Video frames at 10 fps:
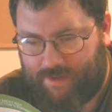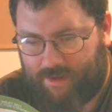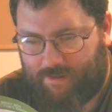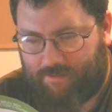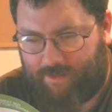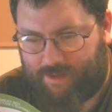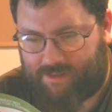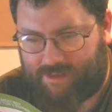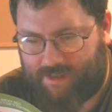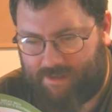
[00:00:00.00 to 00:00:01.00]
Once
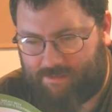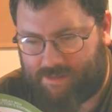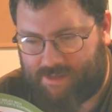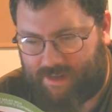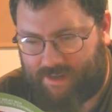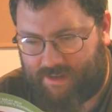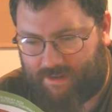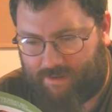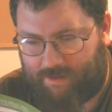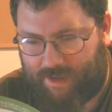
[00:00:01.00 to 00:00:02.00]
he was done, all
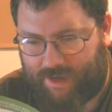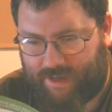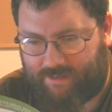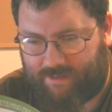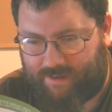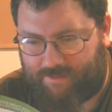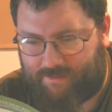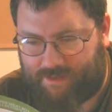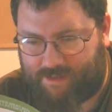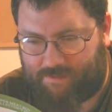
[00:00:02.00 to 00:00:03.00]
we had left
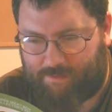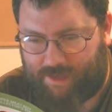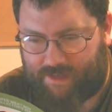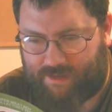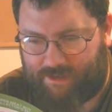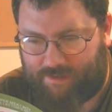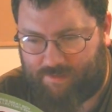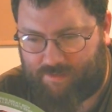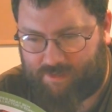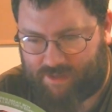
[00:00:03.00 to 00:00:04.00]
was the meat cubes,
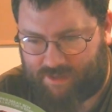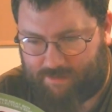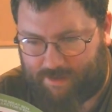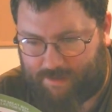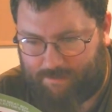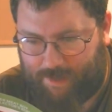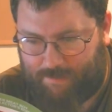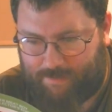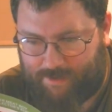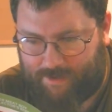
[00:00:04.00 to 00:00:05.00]
resembling Meat
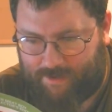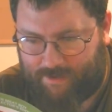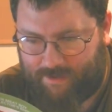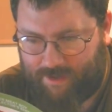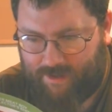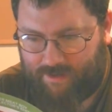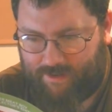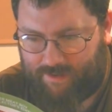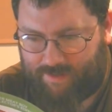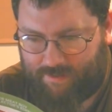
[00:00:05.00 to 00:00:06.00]
Boy, or leave
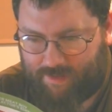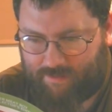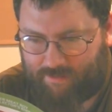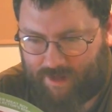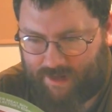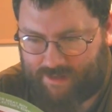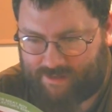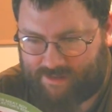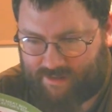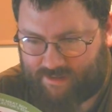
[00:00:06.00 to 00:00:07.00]
him to rot as
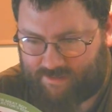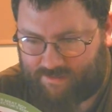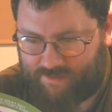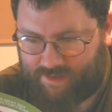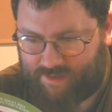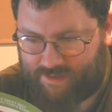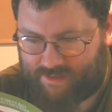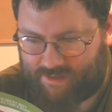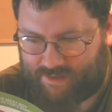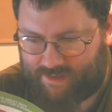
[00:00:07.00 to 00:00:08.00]
Dr. Fetus
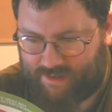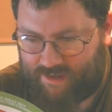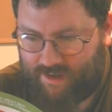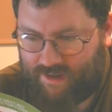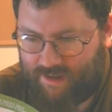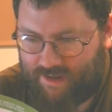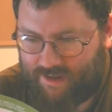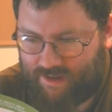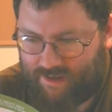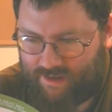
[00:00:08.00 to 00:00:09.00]

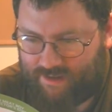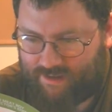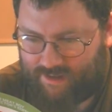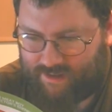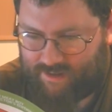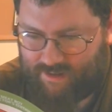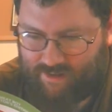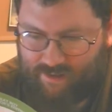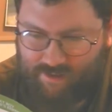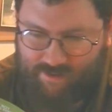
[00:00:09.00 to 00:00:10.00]
intended.
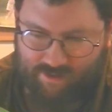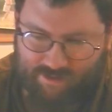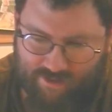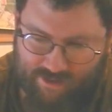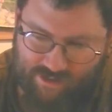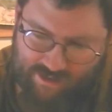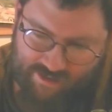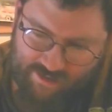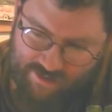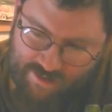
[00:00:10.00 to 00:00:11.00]
Your choice.
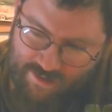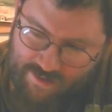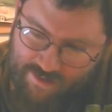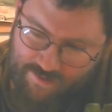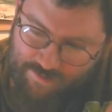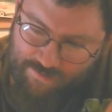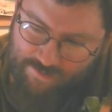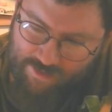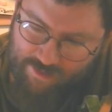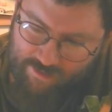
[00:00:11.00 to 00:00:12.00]

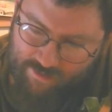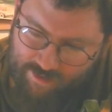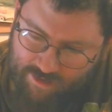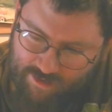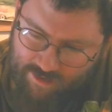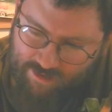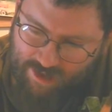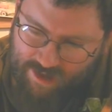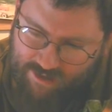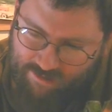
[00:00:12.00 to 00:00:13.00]
So, yeah,
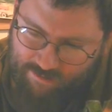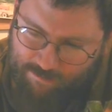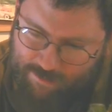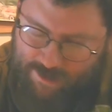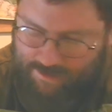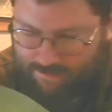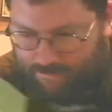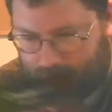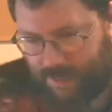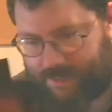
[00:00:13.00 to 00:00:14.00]
you can
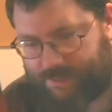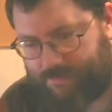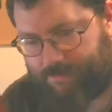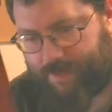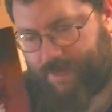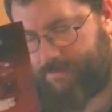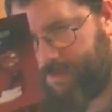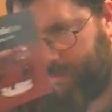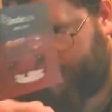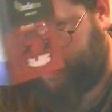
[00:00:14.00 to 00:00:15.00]
make some kind of Meat
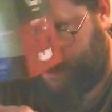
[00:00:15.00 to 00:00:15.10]
Boy